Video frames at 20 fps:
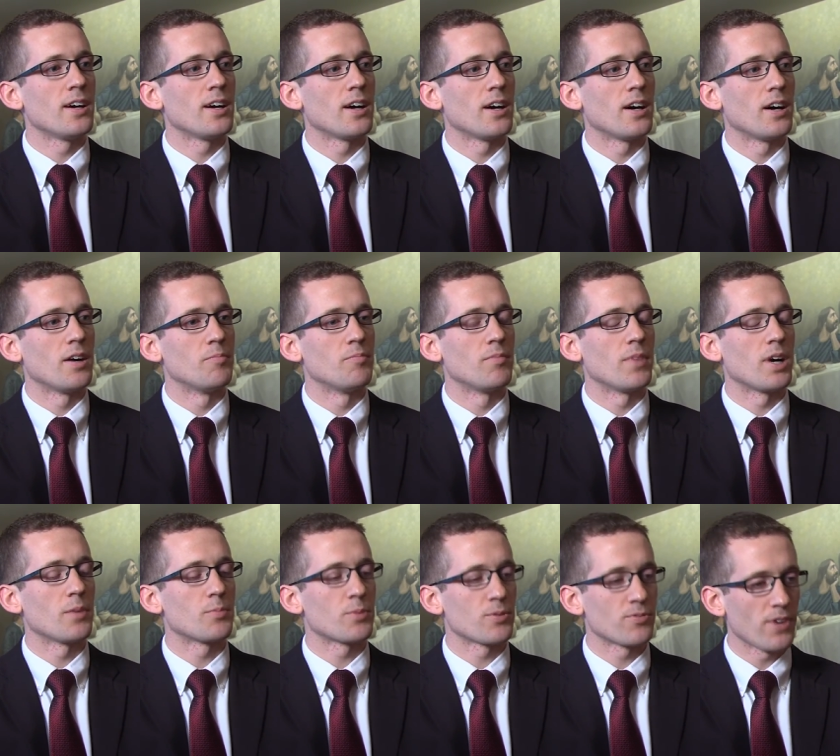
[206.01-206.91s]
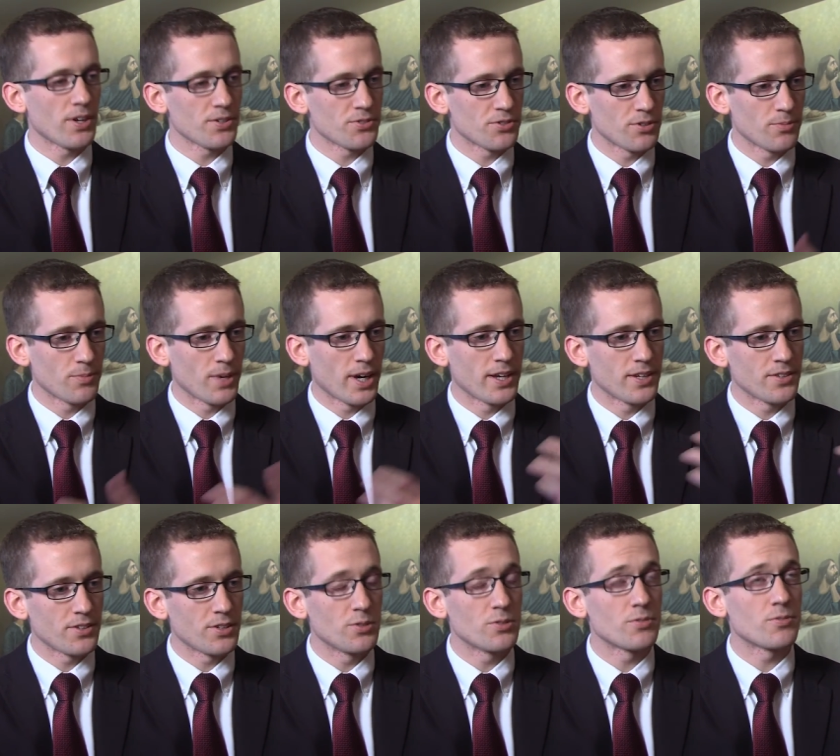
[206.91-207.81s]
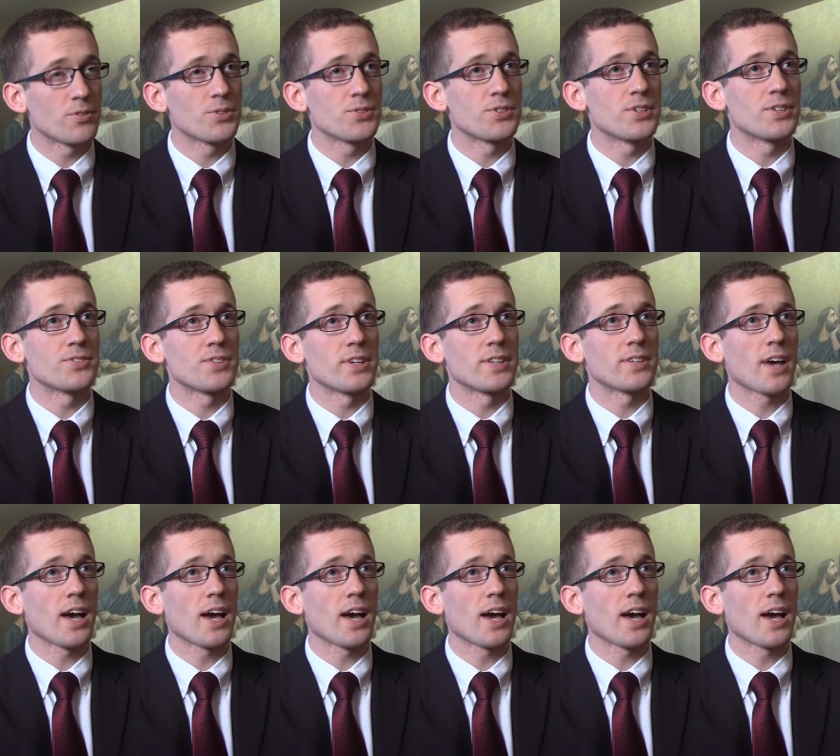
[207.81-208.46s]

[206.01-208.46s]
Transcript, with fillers: um, a professor of mine at the University of St.